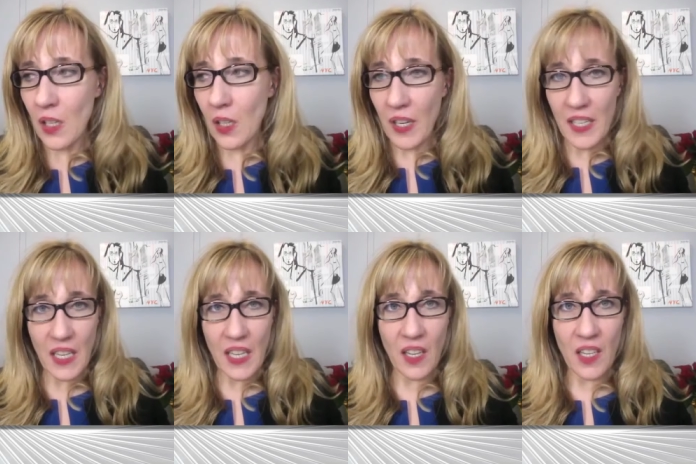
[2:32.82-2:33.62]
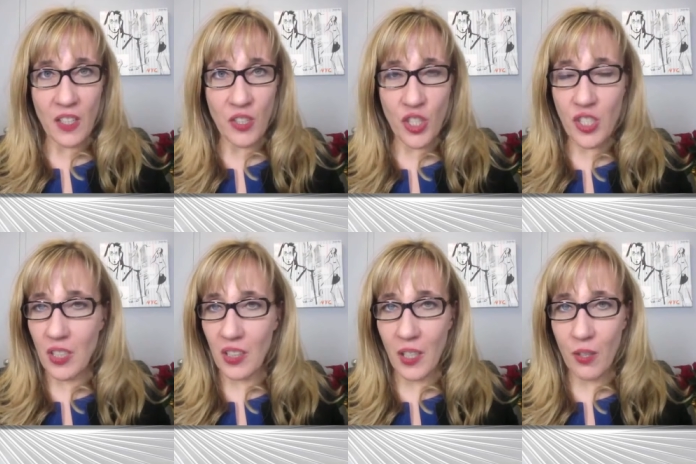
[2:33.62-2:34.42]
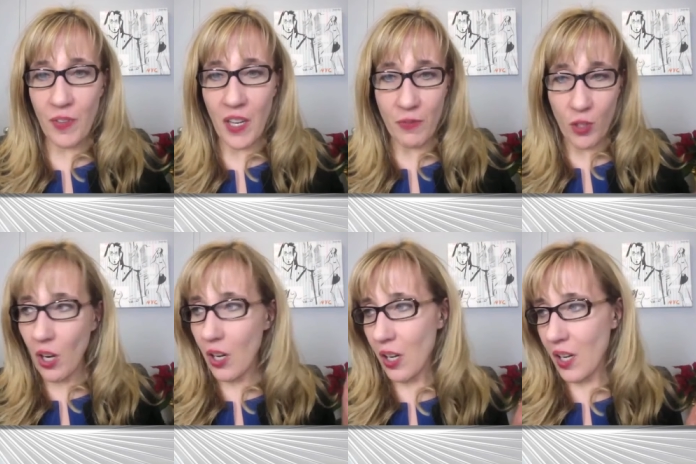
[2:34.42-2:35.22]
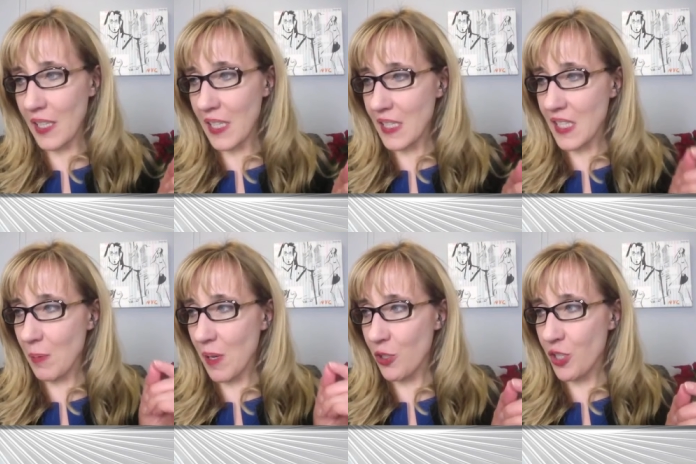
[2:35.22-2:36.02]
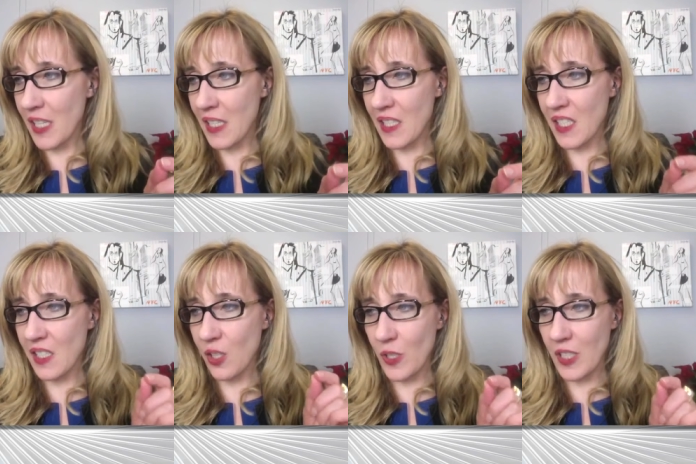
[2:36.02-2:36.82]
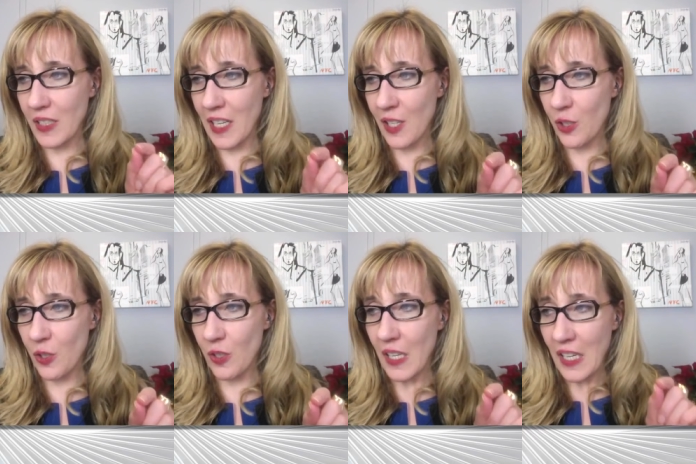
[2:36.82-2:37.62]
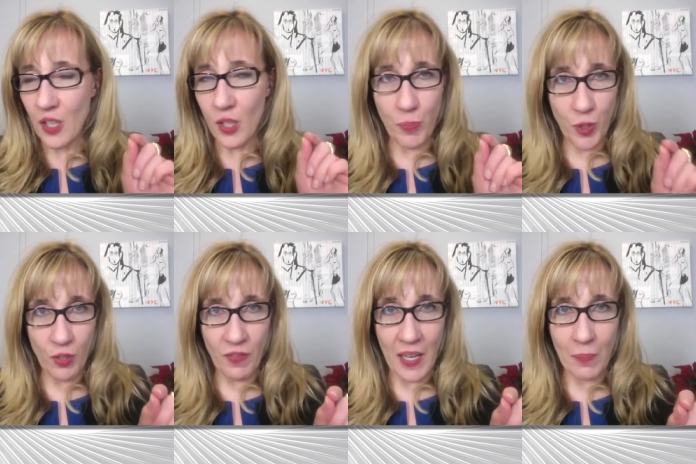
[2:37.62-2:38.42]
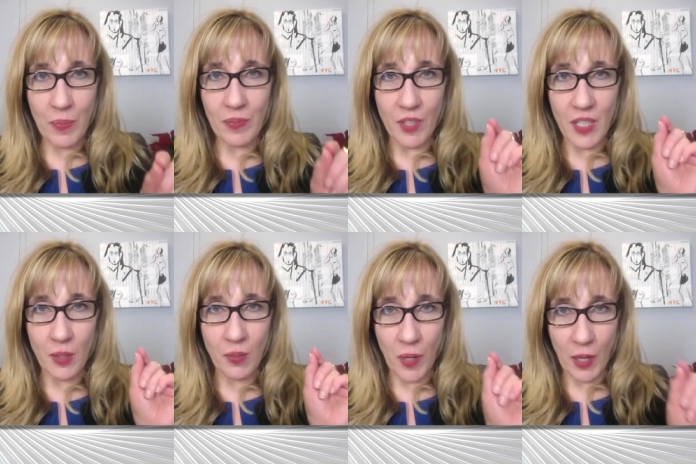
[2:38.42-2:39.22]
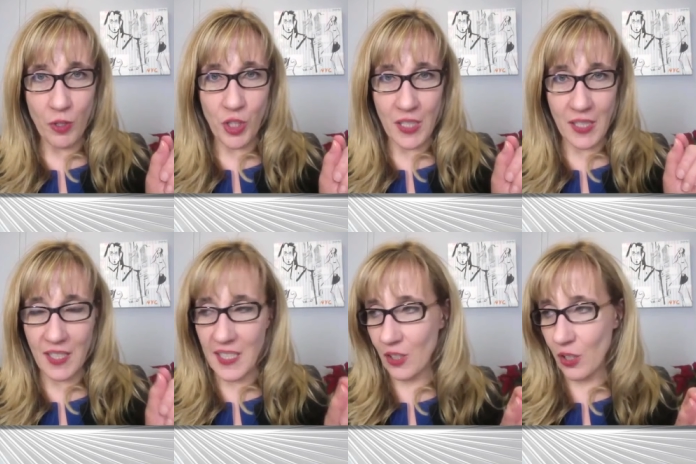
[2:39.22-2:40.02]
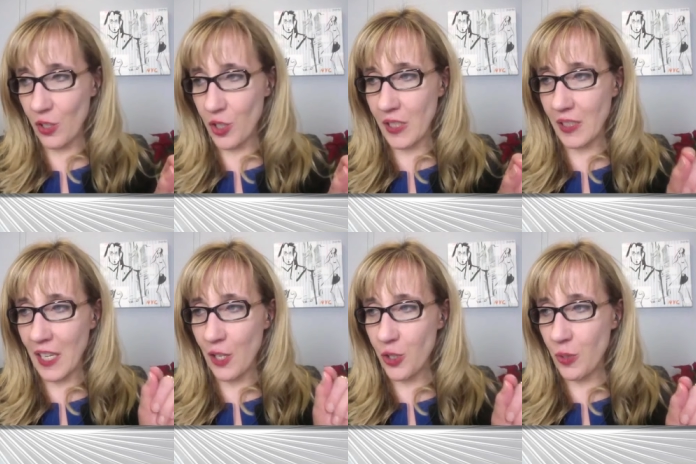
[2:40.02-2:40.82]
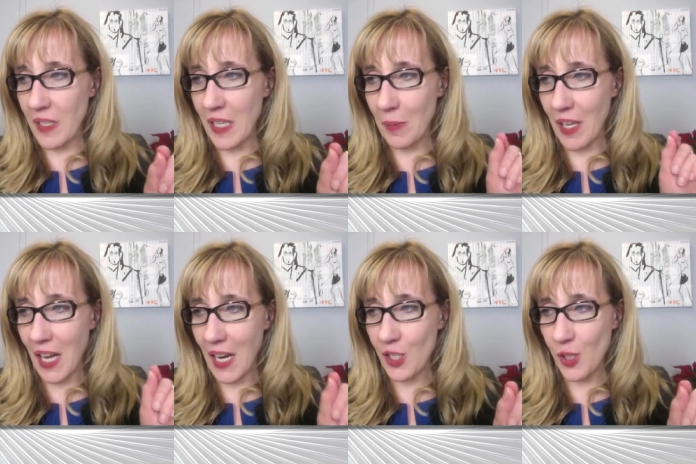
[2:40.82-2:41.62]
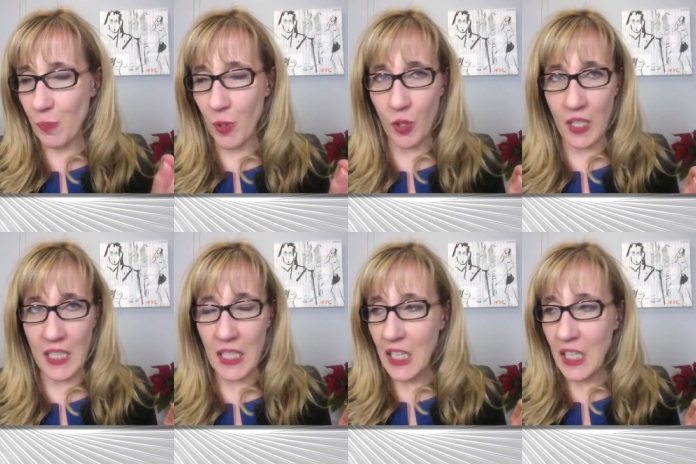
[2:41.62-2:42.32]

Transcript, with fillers: all right? And, and just to clarify for our audience, it's my understanding this is going to allow you to, the PureVap, the mm-hmm. pyrogenesis technology, allows you to become the highest purity,